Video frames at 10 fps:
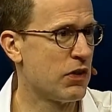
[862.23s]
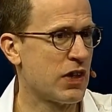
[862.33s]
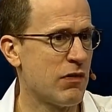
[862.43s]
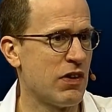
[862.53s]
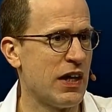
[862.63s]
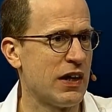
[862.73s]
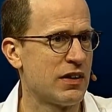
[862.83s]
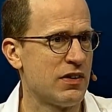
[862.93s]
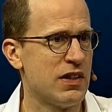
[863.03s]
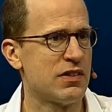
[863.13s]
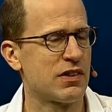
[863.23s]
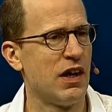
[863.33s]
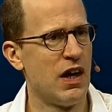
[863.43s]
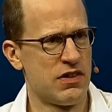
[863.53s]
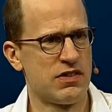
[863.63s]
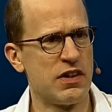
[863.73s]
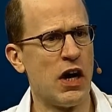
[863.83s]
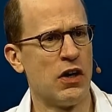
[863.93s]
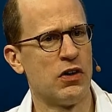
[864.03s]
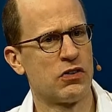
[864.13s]
given that these
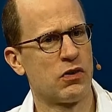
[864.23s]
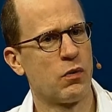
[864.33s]
scenarios